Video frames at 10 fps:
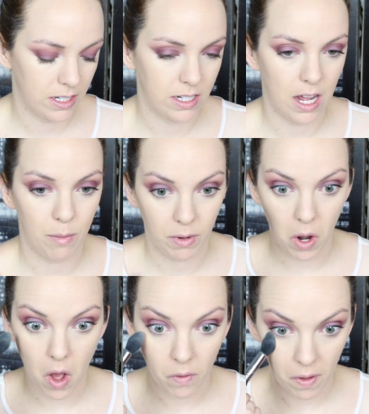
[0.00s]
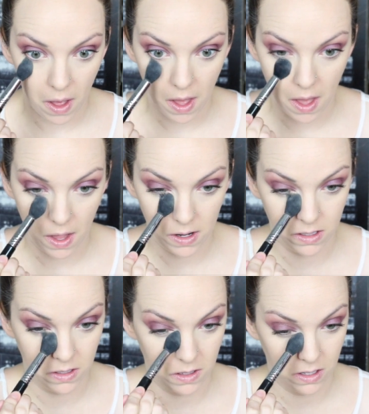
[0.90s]
tap it off,
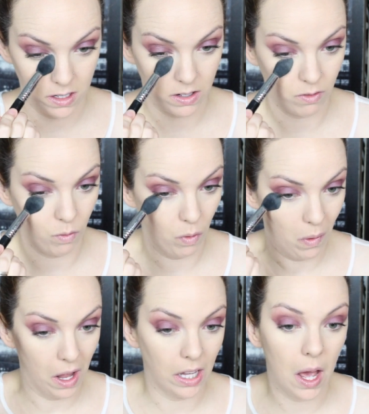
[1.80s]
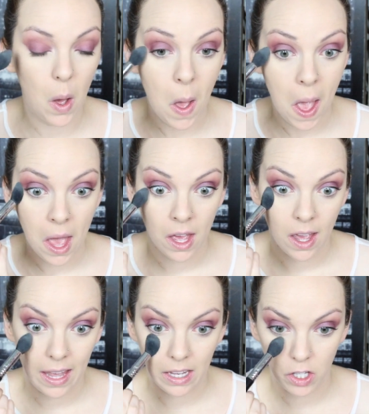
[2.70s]
and voila.
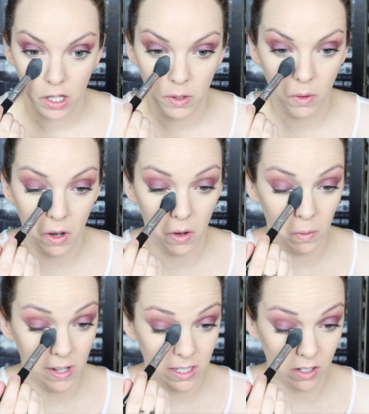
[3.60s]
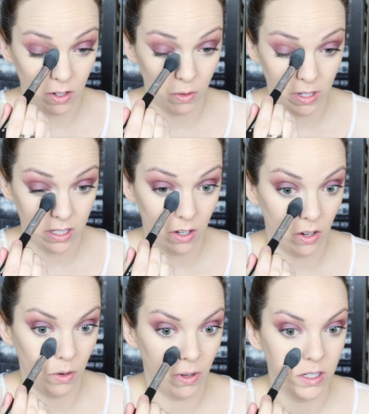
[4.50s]
And you always,
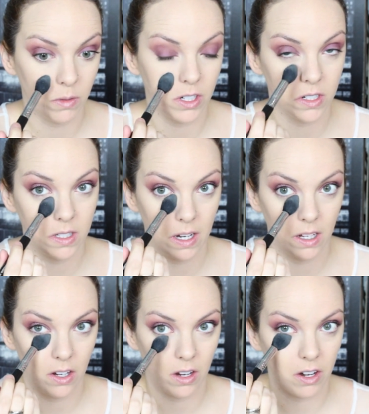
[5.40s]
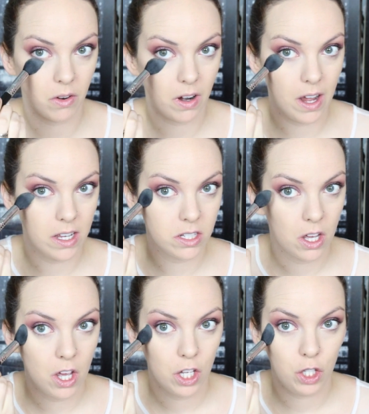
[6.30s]
when you're setting your under eyes,
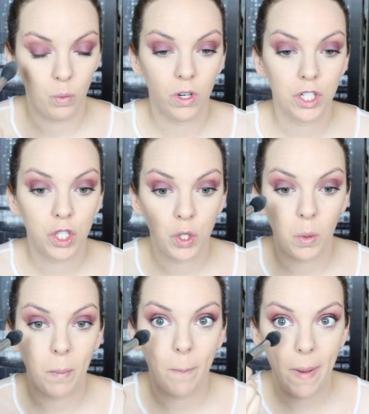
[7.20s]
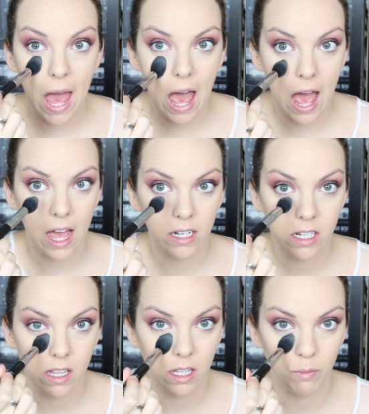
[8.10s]
you want to
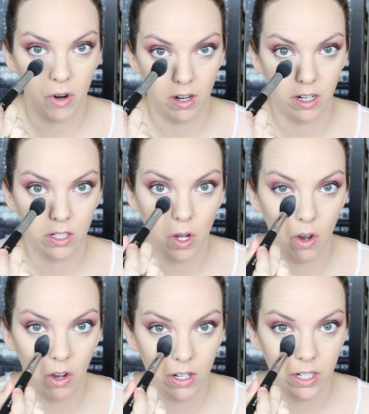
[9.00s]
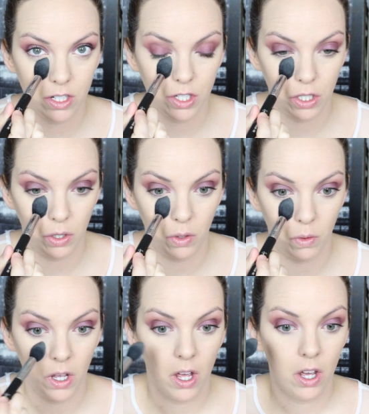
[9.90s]
pat the product
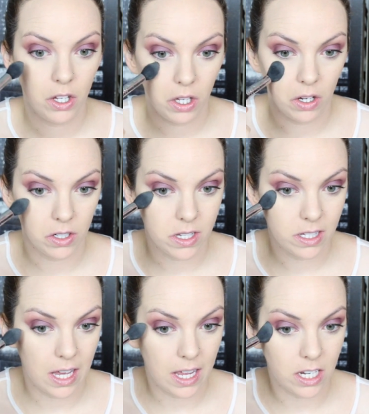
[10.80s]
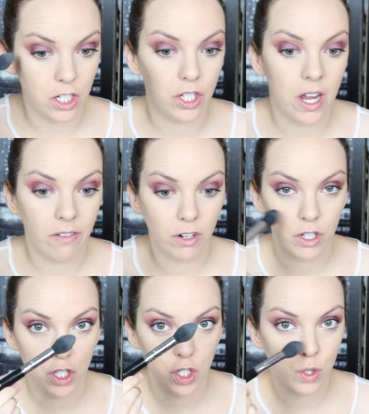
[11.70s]
onto your skin. Never
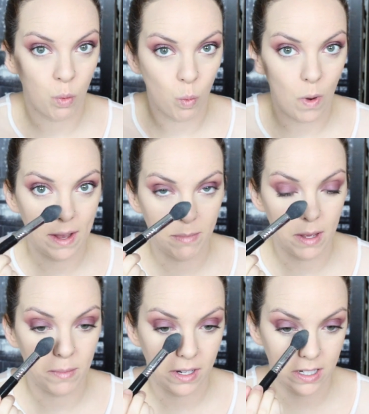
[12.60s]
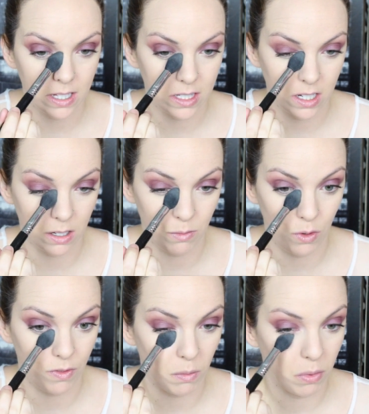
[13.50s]
swipe it, because that's going to
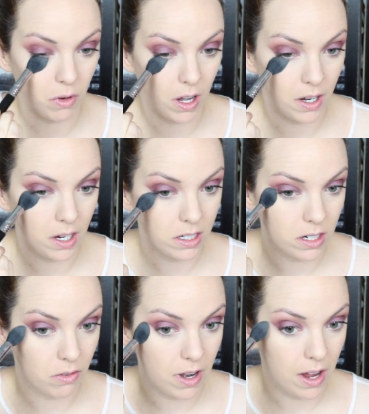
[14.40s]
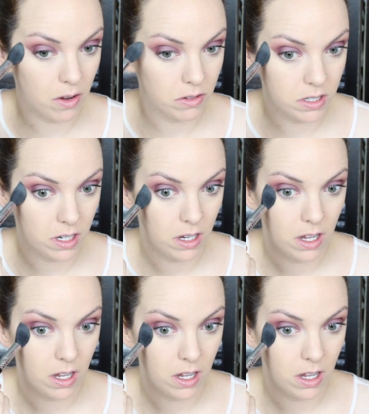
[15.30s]
move the product around